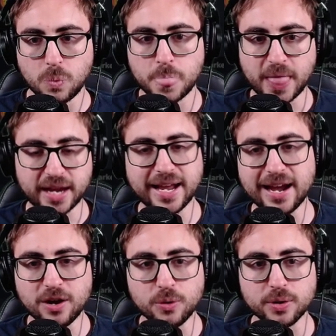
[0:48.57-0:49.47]
And
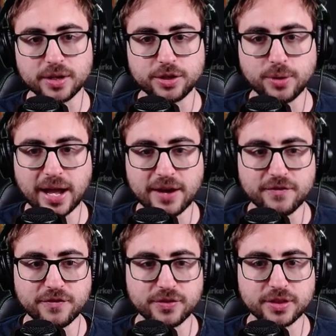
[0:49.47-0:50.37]
now you have
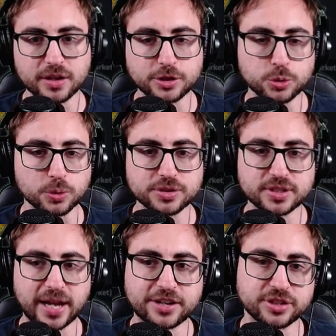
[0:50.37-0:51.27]
the tools to
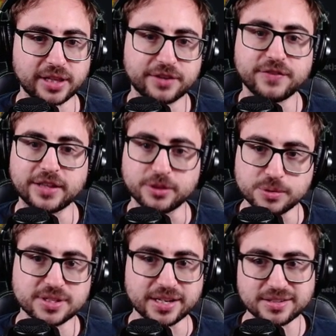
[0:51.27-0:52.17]
actually like fight those
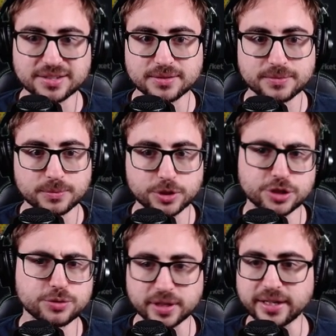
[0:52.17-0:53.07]
things, which is
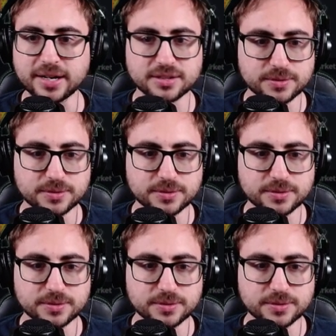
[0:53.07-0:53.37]
really nice.